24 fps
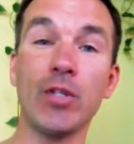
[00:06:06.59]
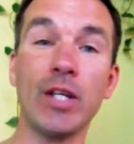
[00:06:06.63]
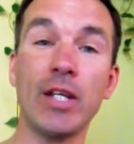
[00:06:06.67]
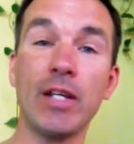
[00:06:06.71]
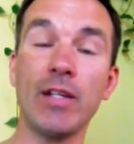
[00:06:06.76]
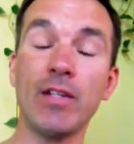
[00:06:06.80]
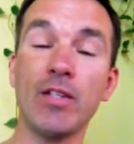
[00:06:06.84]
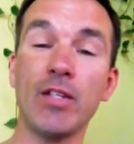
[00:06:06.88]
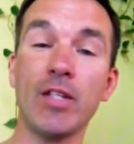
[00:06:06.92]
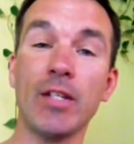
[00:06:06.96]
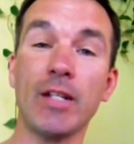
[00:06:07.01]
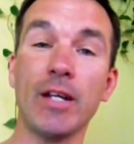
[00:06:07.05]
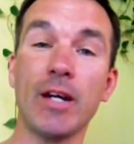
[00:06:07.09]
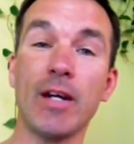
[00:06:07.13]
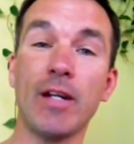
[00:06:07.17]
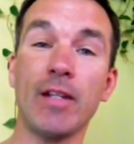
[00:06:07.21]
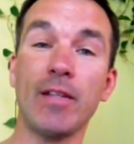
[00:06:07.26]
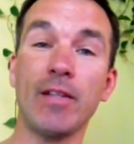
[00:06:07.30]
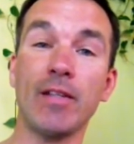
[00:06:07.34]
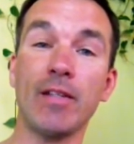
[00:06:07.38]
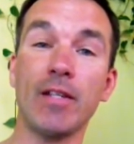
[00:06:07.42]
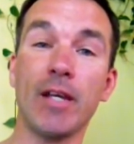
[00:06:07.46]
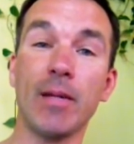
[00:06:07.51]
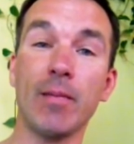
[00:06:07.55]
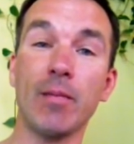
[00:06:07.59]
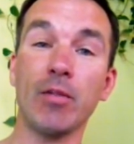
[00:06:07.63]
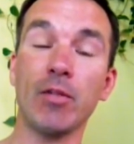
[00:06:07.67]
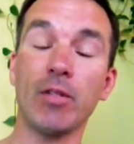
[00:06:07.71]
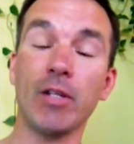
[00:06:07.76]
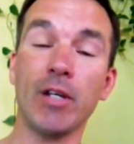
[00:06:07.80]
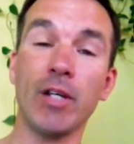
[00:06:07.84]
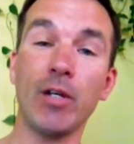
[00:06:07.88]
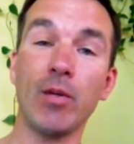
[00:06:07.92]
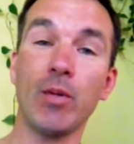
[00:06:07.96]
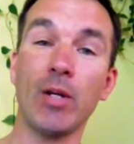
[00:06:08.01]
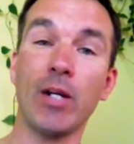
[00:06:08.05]
they can sit down at the table,
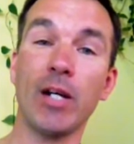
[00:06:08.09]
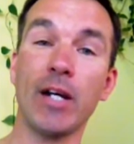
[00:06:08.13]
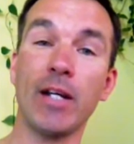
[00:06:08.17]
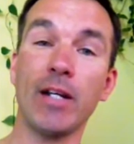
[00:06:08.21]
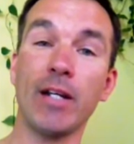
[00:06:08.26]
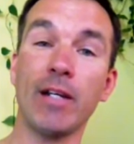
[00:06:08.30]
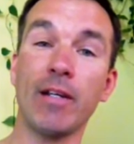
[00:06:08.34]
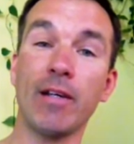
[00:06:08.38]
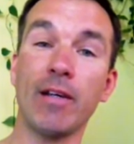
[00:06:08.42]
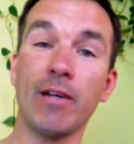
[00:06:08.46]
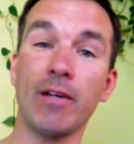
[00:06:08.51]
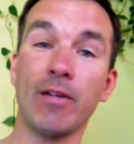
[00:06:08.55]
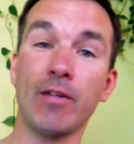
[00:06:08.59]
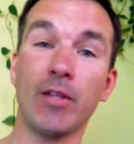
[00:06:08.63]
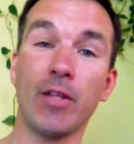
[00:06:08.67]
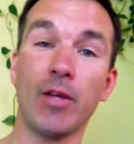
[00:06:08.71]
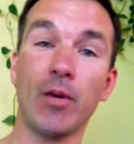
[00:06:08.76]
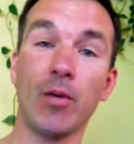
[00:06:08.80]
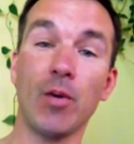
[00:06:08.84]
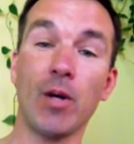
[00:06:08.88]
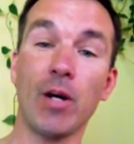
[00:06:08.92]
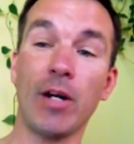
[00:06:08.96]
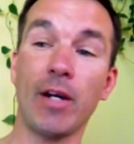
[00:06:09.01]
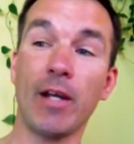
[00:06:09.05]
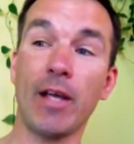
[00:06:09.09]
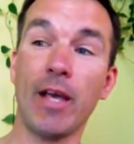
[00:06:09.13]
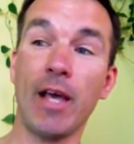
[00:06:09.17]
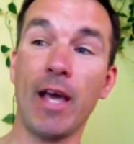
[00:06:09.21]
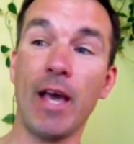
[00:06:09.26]
tell you what kind of character they want,